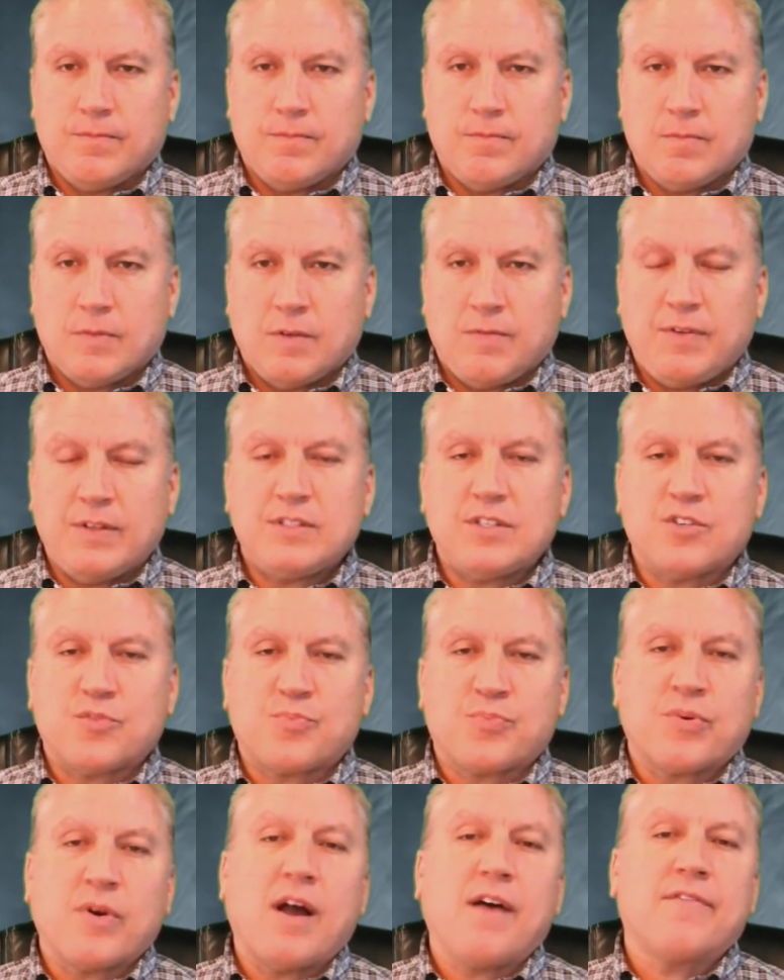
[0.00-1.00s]
If it's as
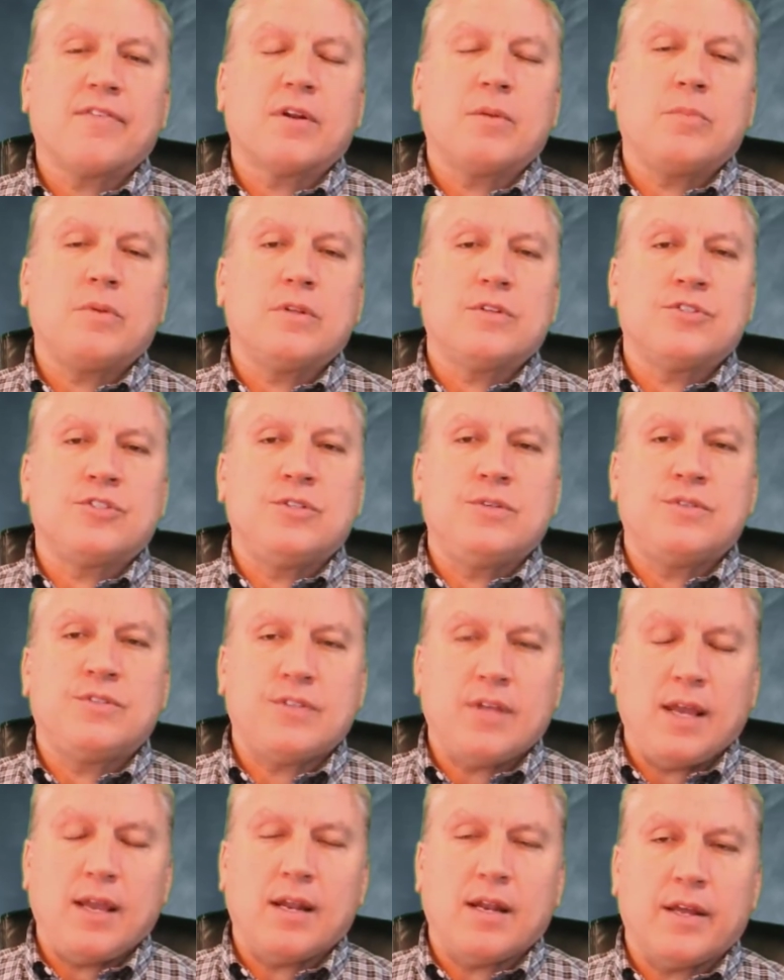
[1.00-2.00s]
profitable as you
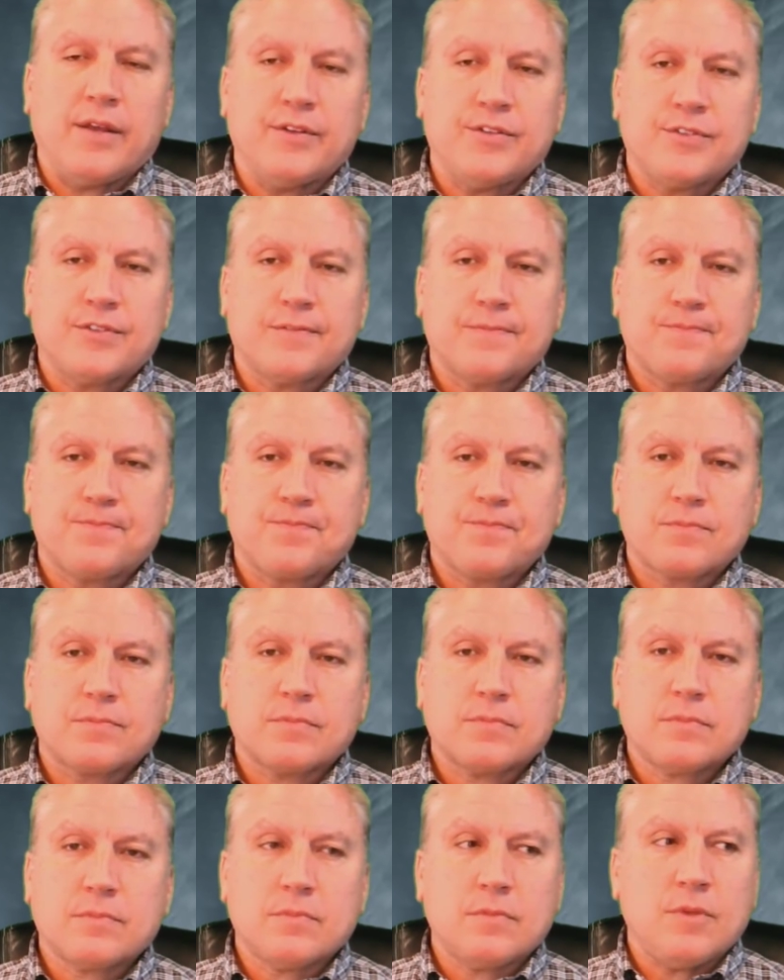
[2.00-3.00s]
say it is,
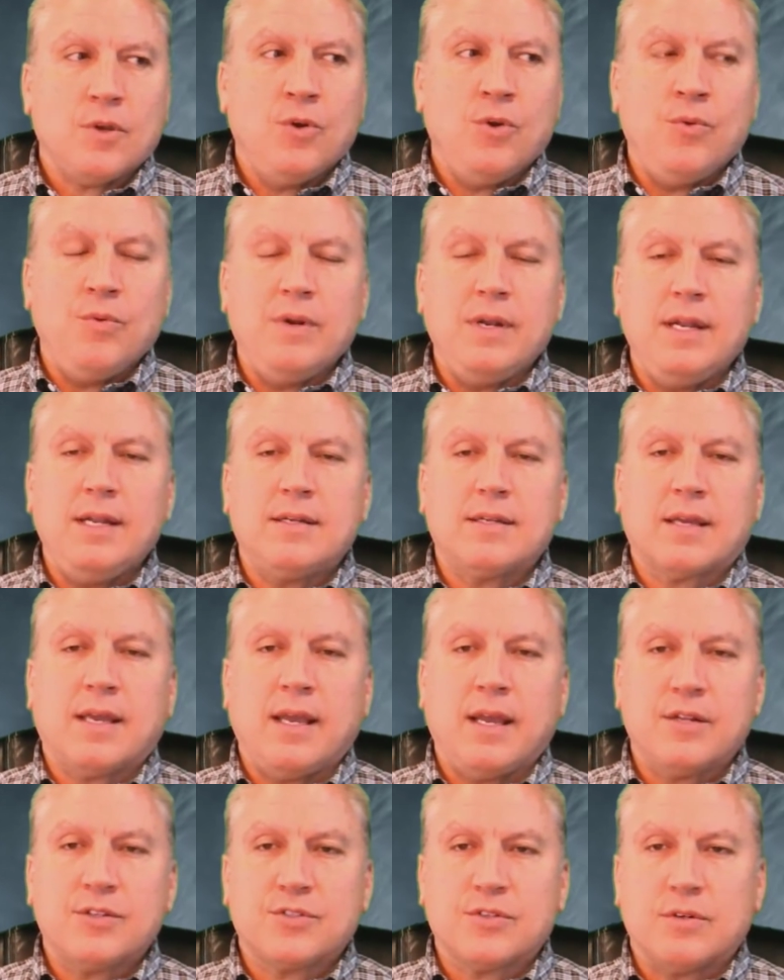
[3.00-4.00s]
who would need to
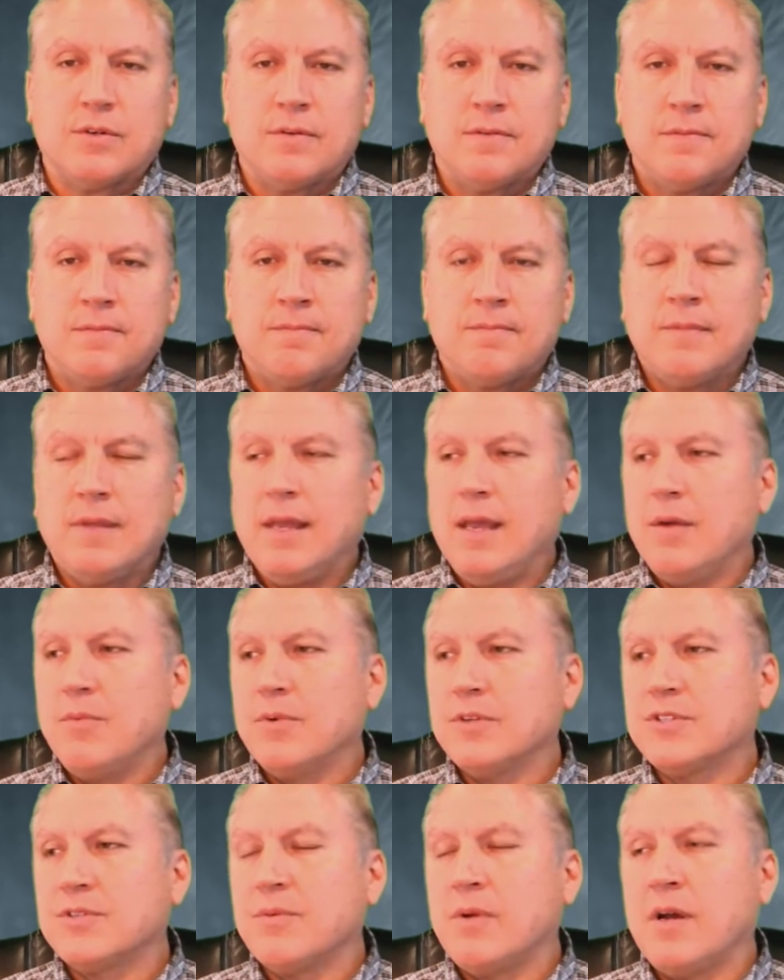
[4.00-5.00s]
cancel? Yeah,
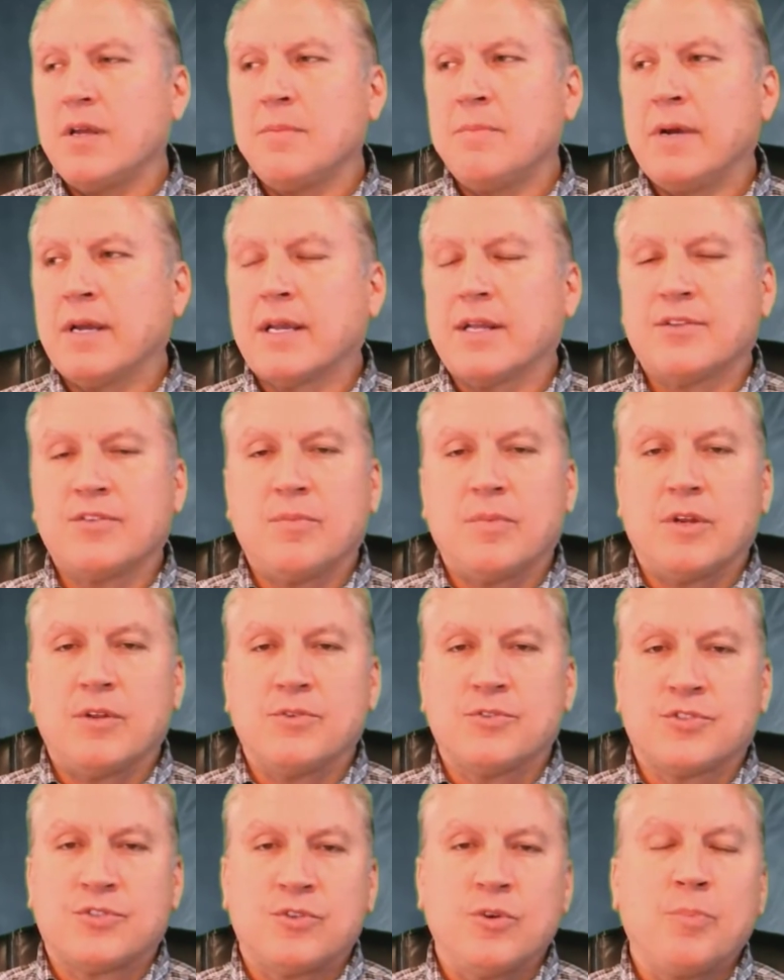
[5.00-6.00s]
once in a while you might get somebody who's
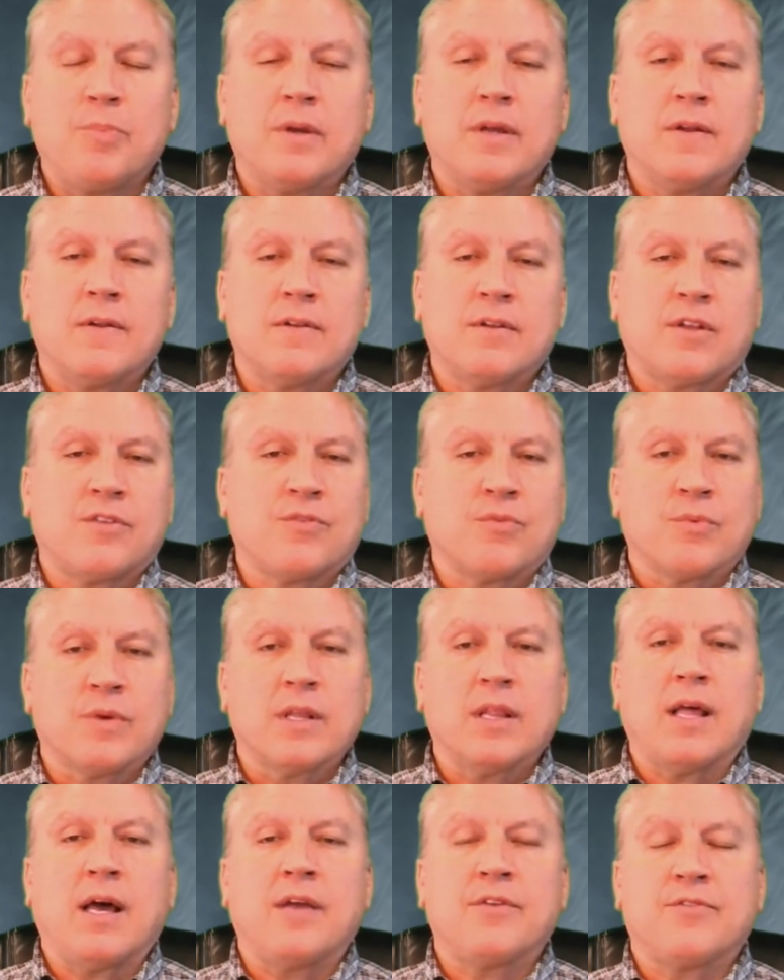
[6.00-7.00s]
stupid and doesn't
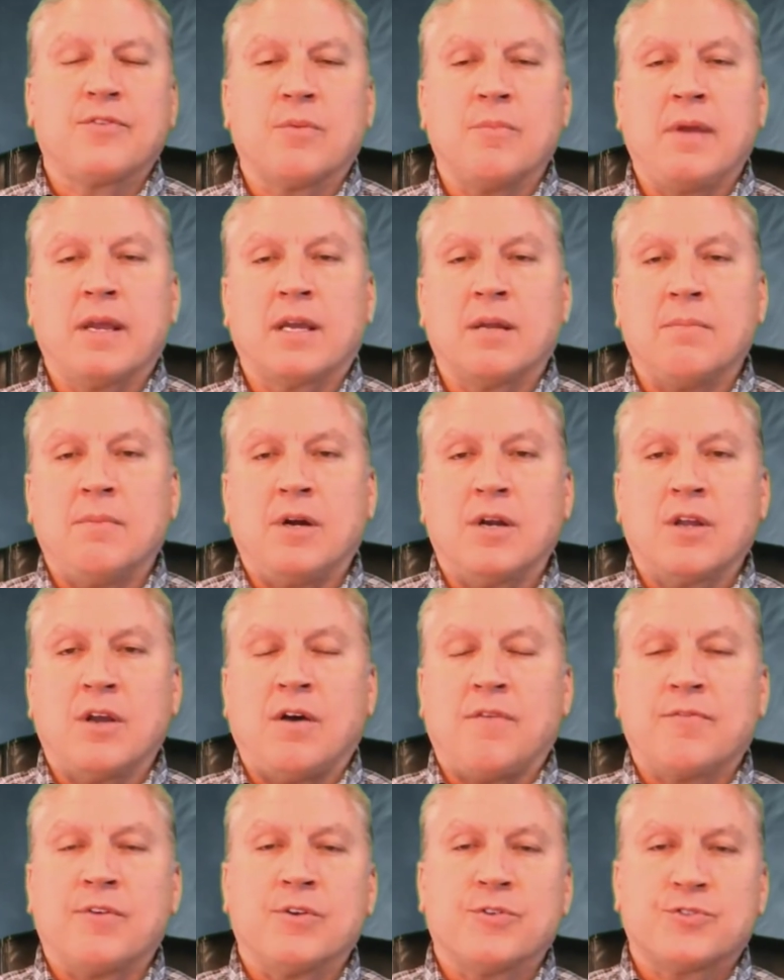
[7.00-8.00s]
realize they're making money off
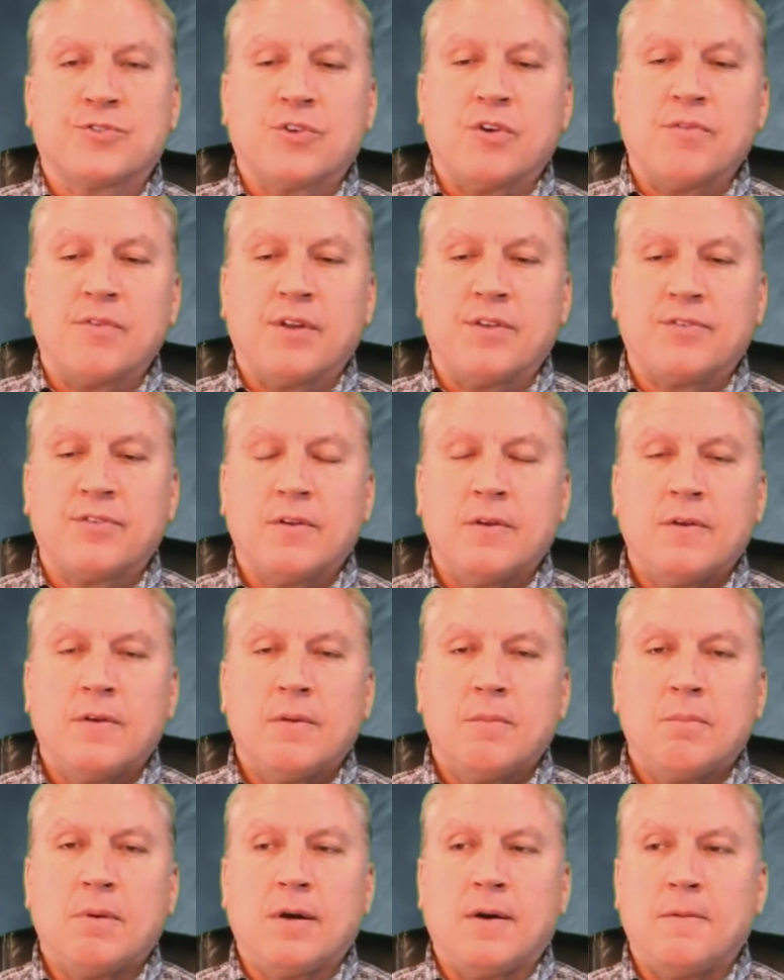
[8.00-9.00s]
of your service,
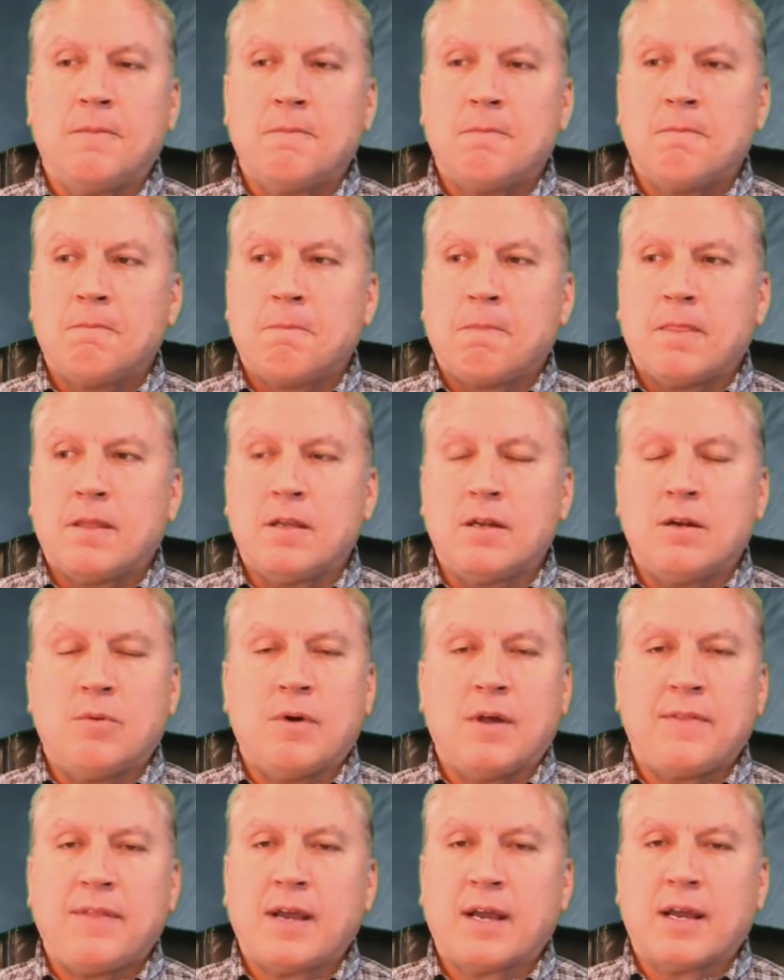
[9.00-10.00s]
but you don't want
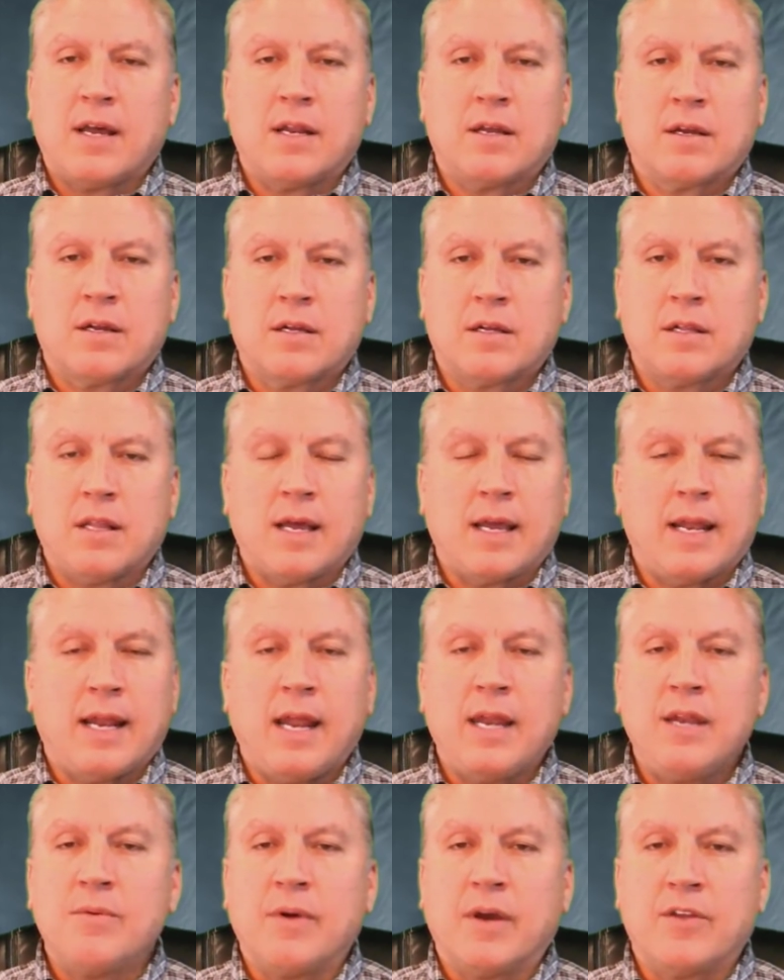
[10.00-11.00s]
that kind of client
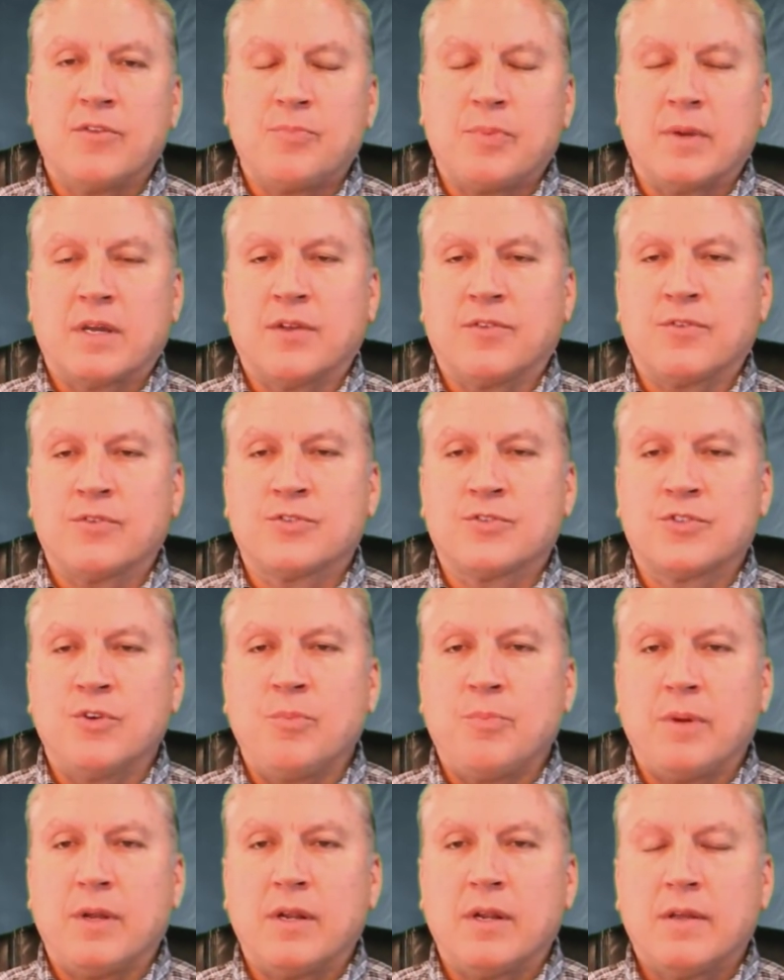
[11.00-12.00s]
anyways because they're
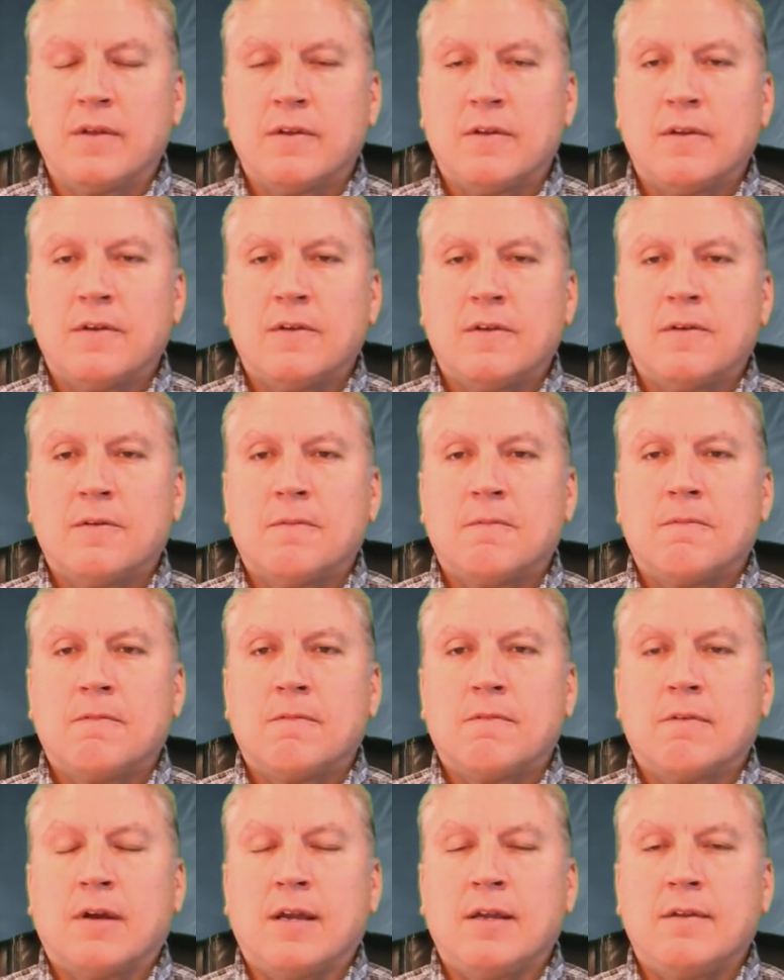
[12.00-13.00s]
stupid,
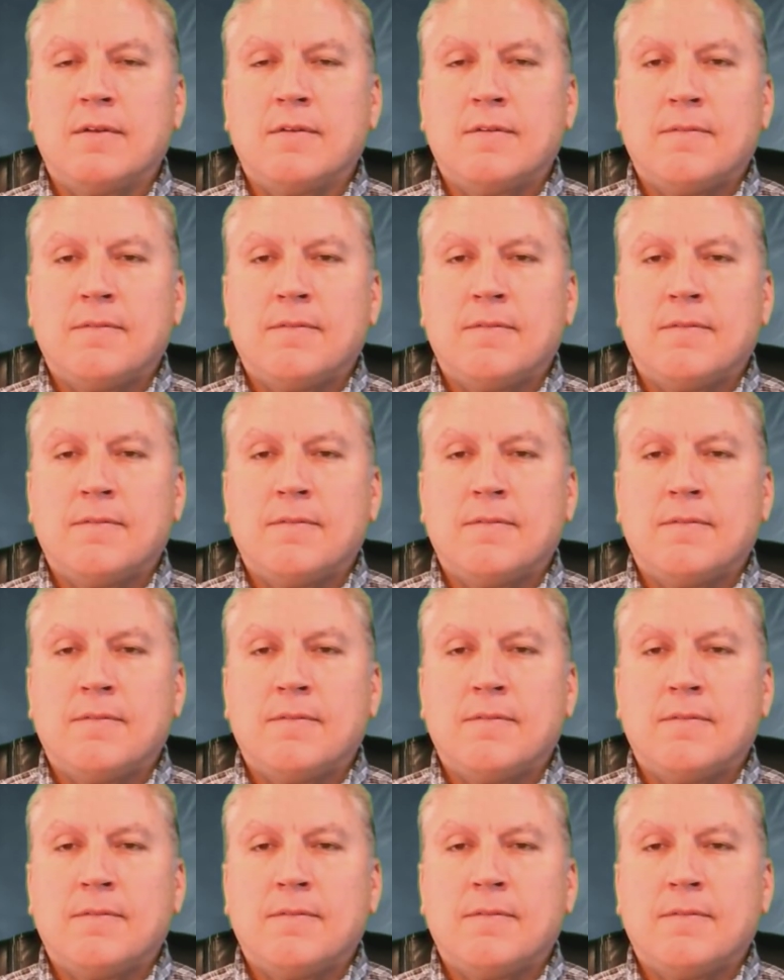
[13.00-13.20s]
right?